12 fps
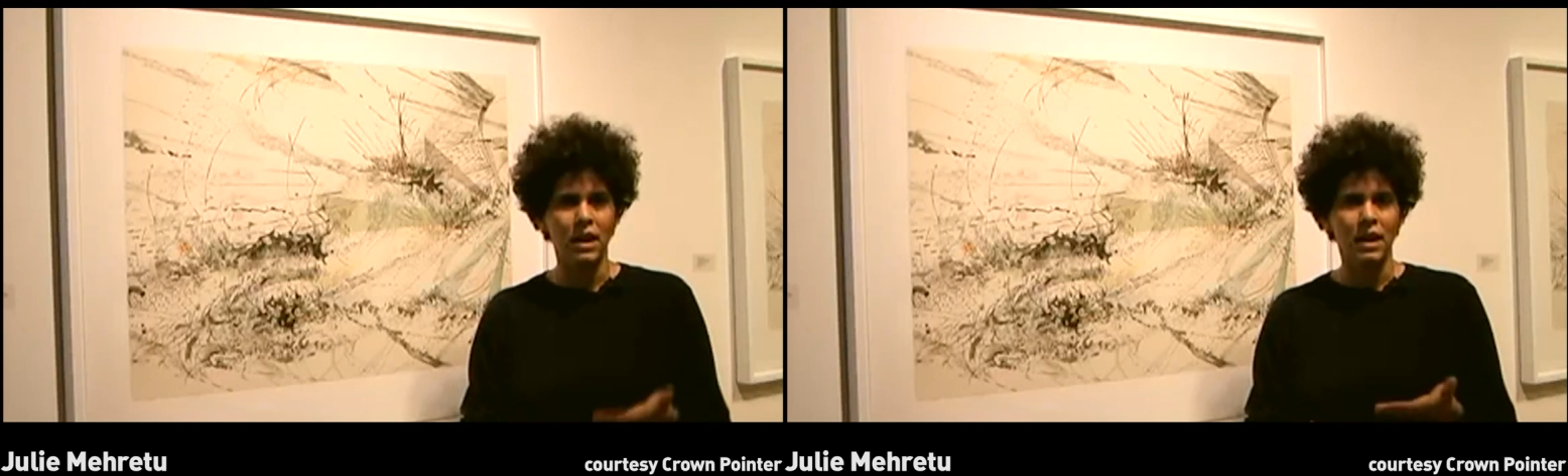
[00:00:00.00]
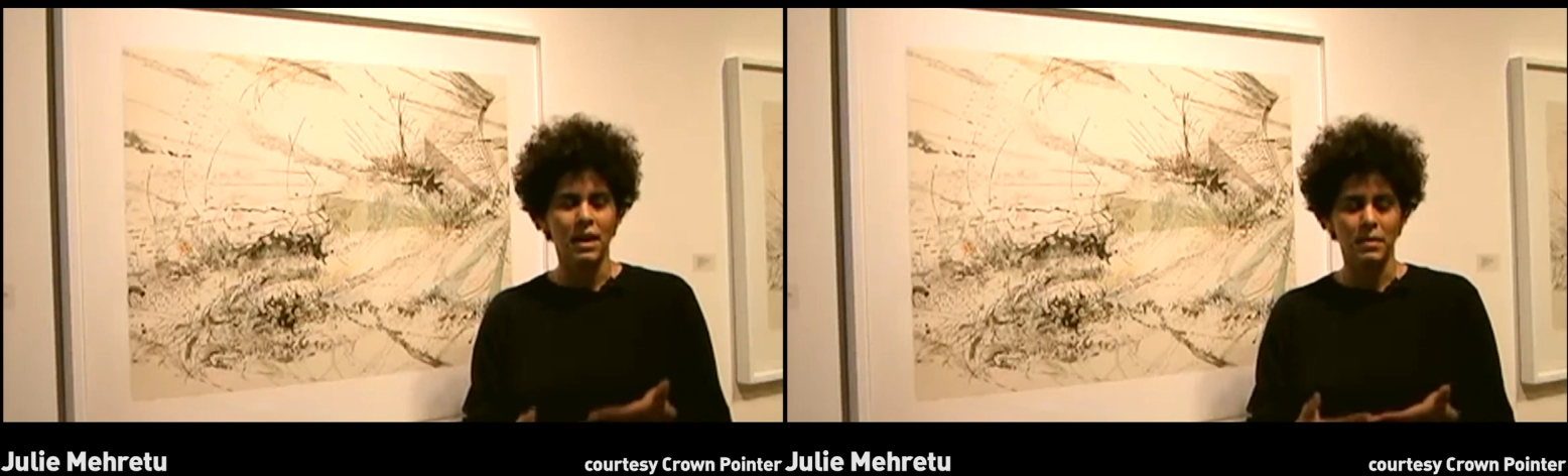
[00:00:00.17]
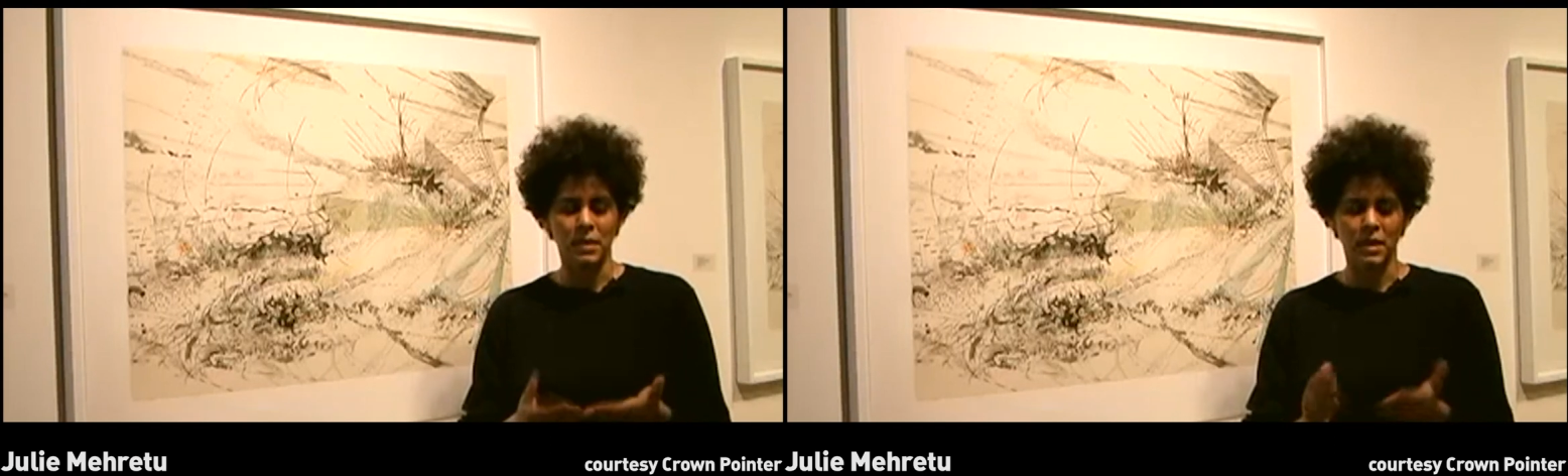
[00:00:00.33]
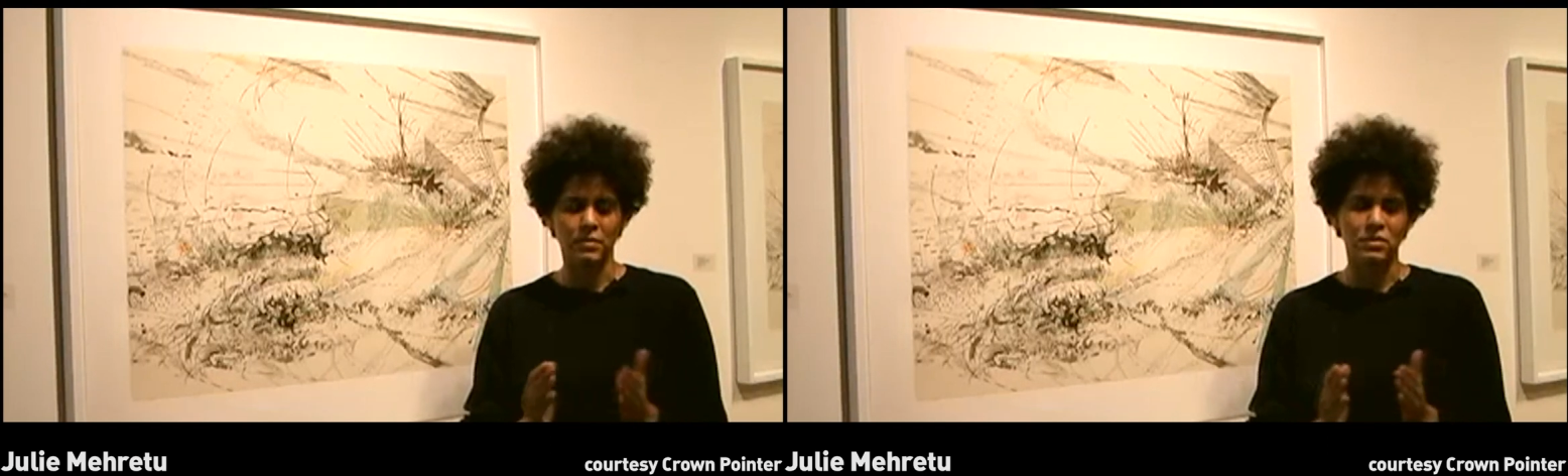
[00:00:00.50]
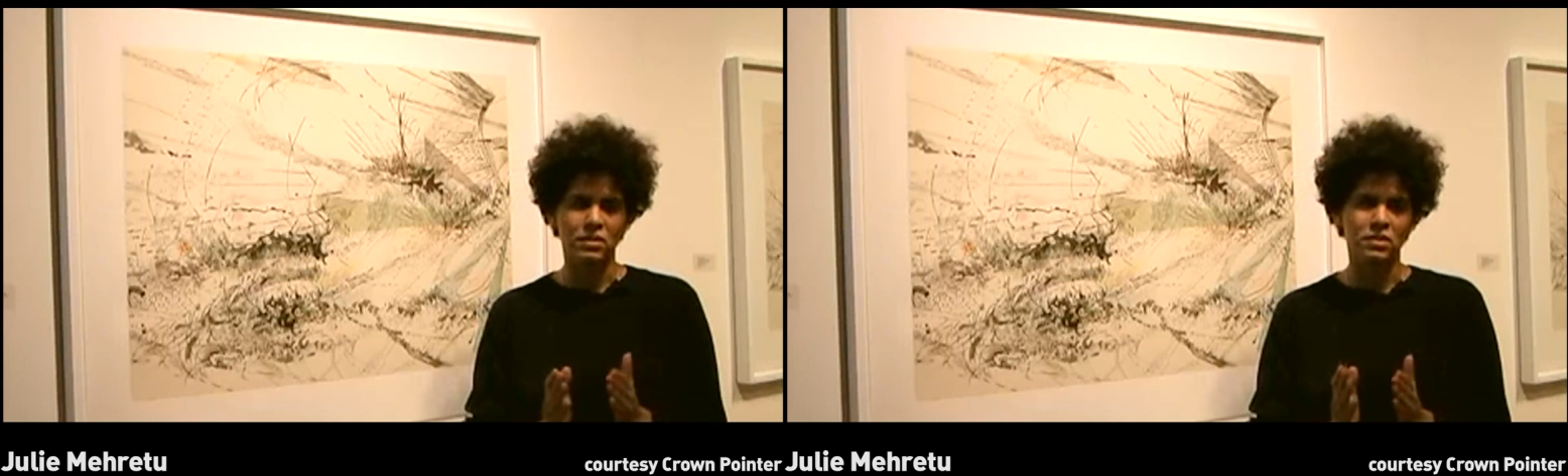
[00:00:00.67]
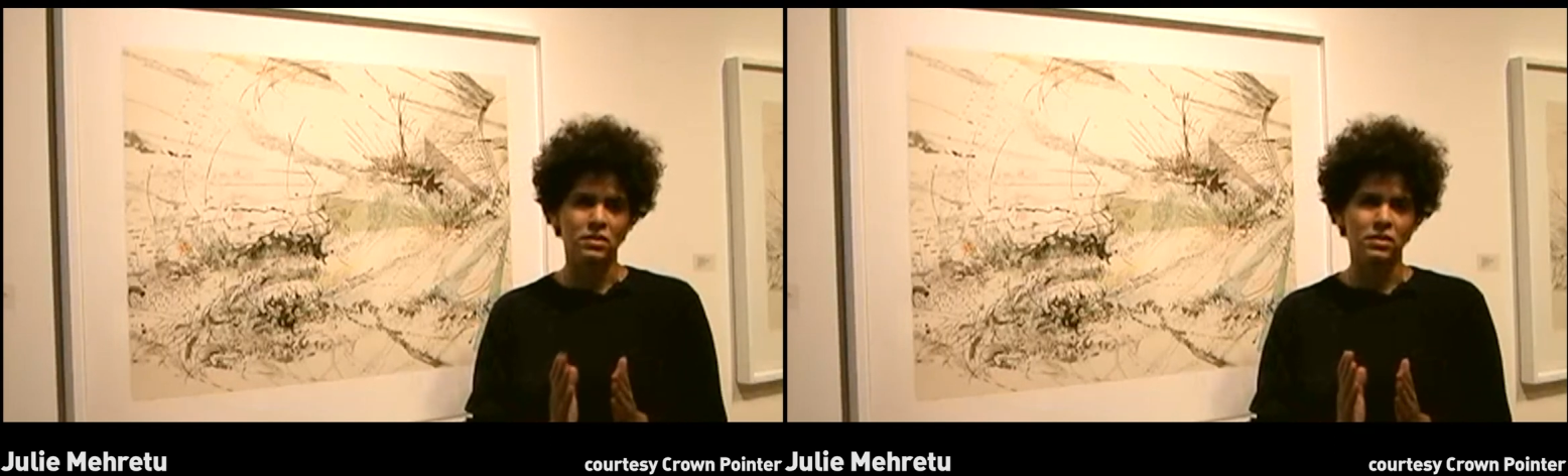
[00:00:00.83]
and it becomes
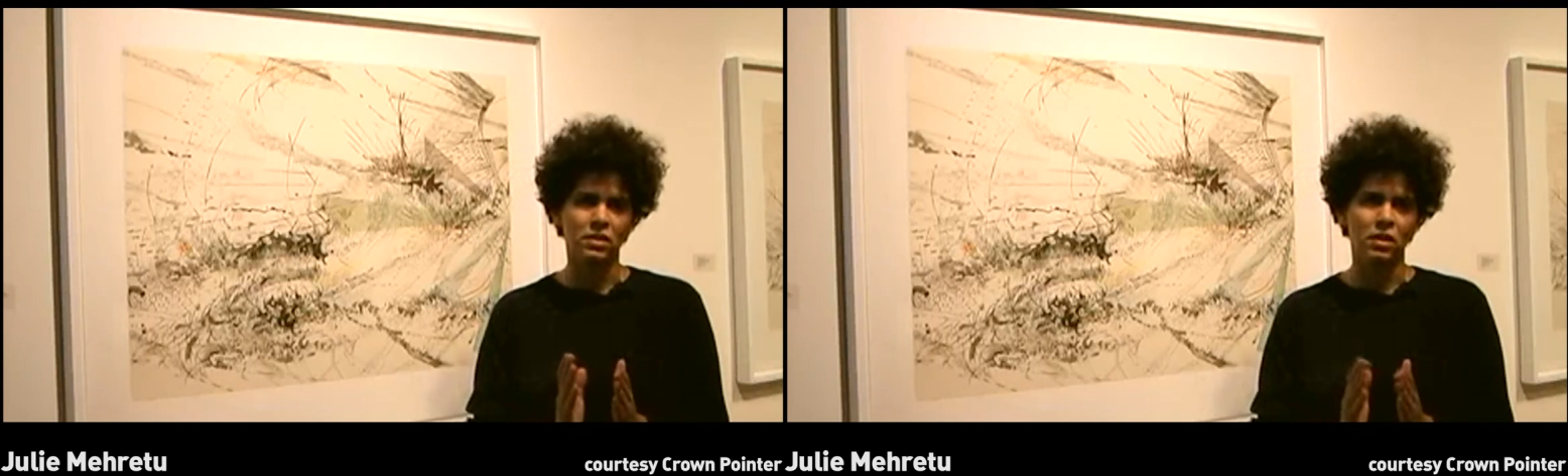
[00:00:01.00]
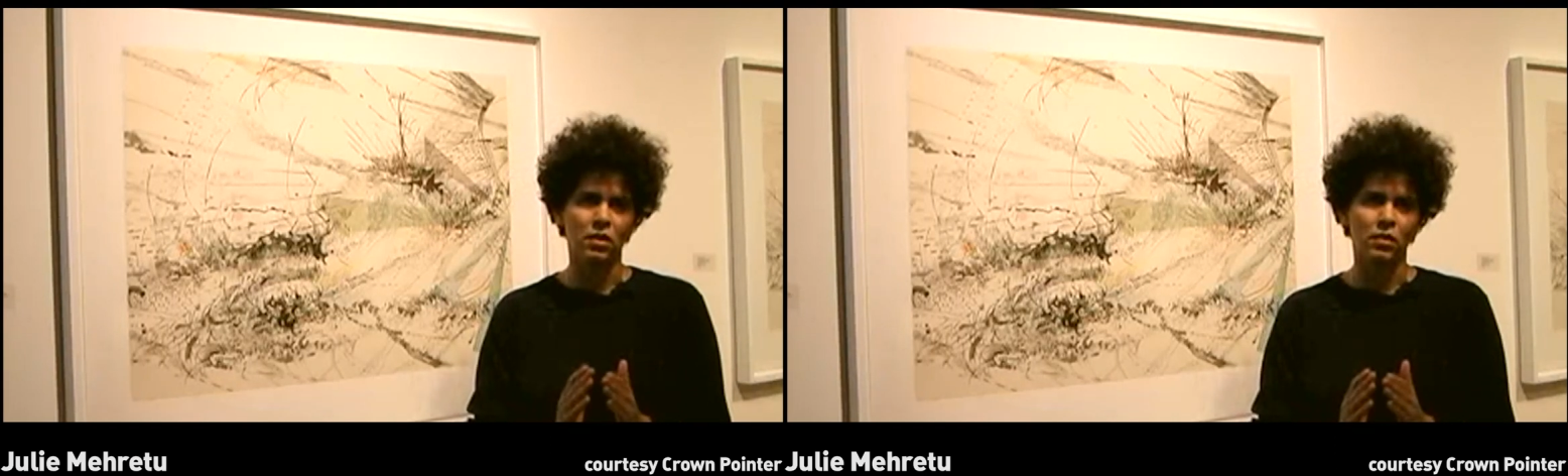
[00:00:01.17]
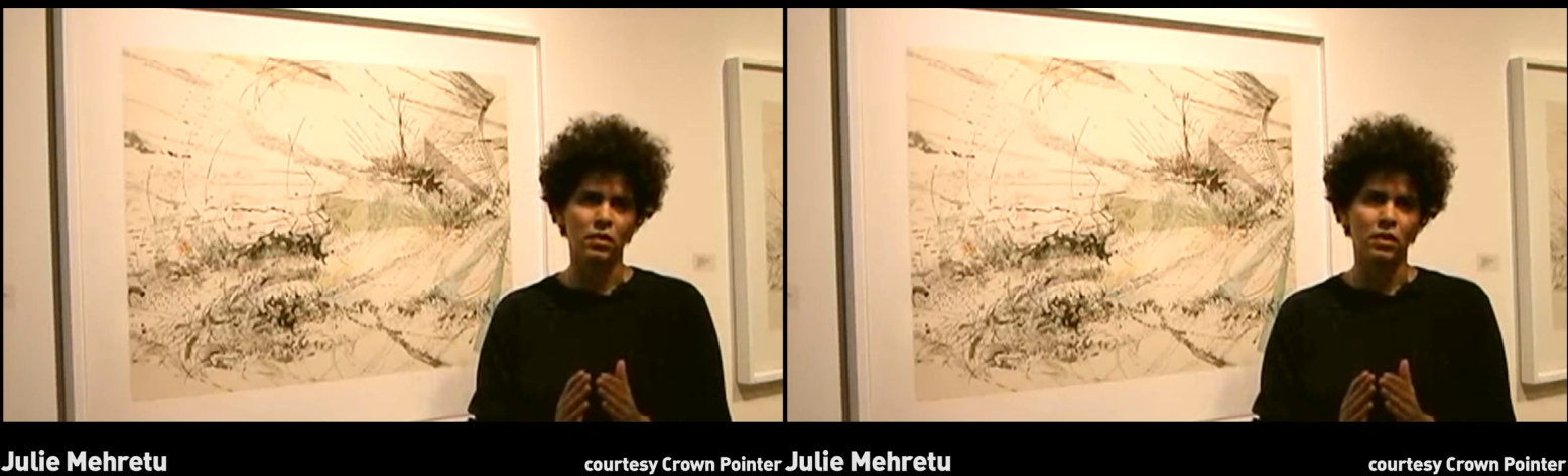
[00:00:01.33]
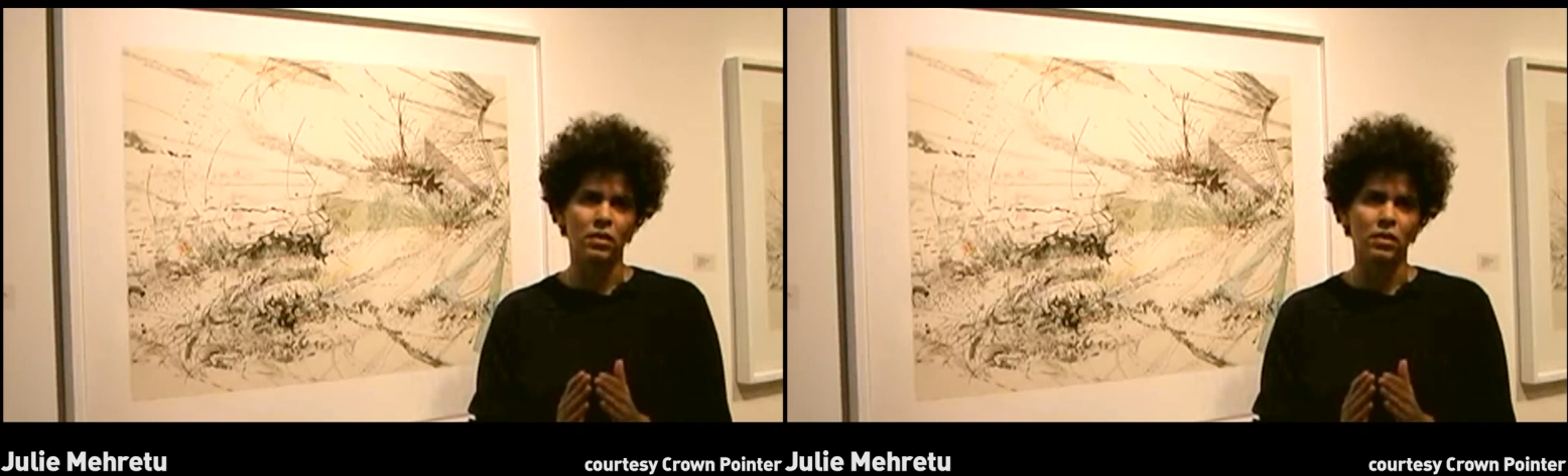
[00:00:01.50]
this, you know,